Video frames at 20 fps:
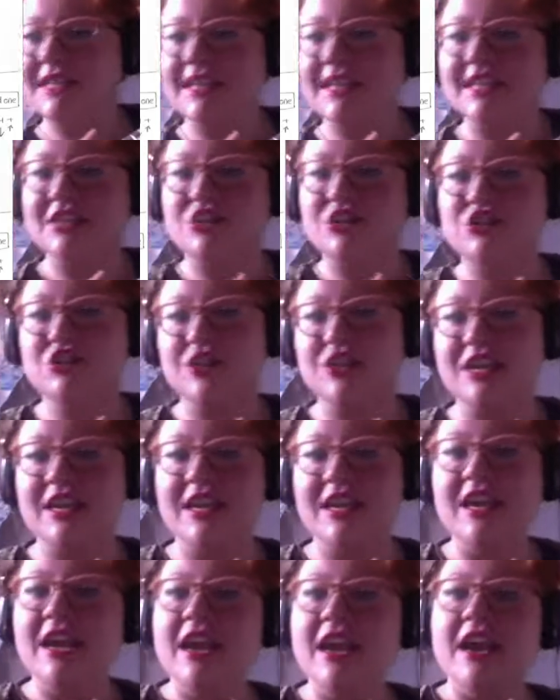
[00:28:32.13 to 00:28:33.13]
is
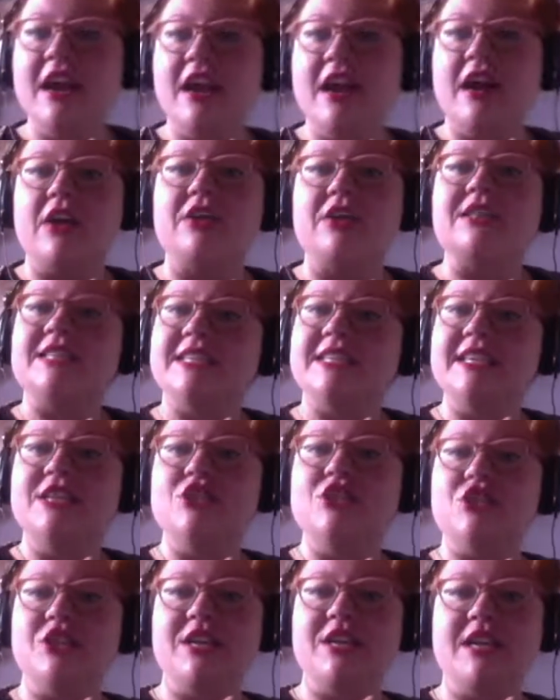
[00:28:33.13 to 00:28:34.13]
G, or
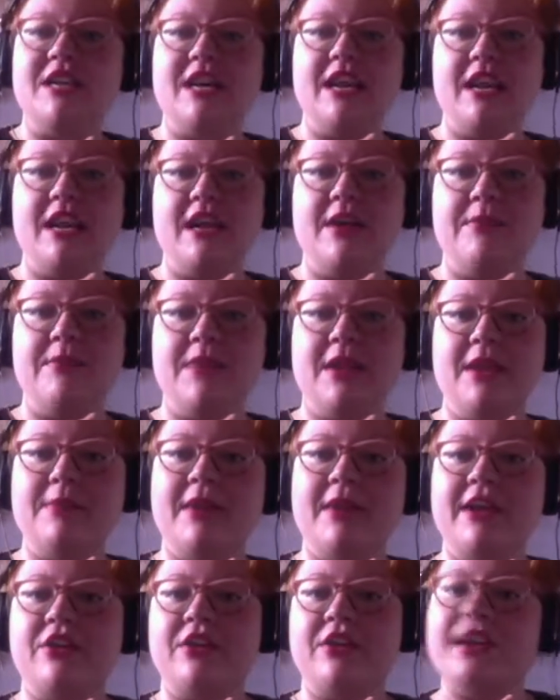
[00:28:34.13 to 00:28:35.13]
C, G, A
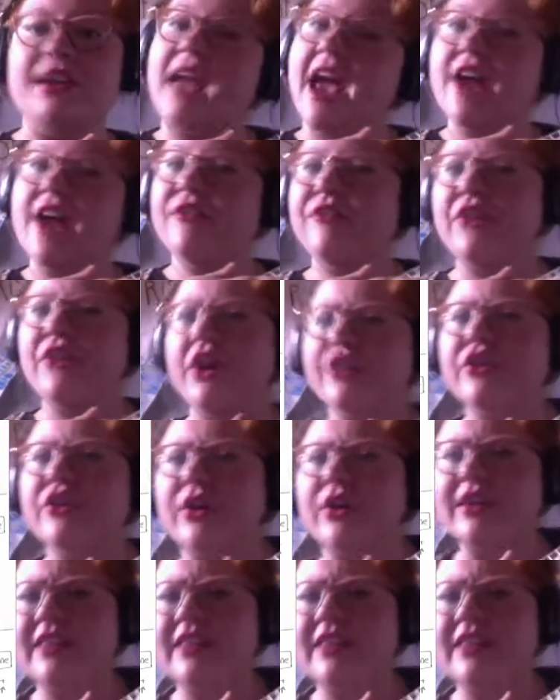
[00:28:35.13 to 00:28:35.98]
minor, and F. Although I